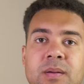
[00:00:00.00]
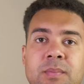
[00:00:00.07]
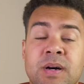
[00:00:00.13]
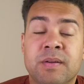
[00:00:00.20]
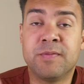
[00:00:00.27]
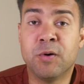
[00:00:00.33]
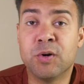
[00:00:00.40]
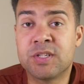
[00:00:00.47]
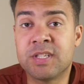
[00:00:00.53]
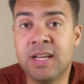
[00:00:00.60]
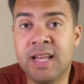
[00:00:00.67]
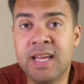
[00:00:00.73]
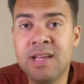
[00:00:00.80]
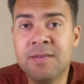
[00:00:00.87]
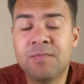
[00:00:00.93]
But
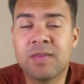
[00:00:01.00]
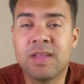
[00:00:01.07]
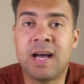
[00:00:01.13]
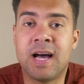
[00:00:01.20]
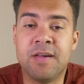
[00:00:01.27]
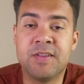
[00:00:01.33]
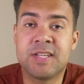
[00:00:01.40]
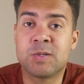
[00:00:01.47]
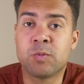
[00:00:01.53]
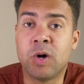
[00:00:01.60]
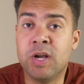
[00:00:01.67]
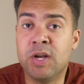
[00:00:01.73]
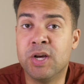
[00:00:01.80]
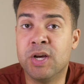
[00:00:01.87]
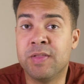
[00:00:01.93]
unfortunately, and this is what I
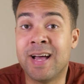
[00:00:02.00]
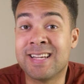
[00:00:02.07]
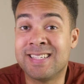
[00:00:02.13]
learned that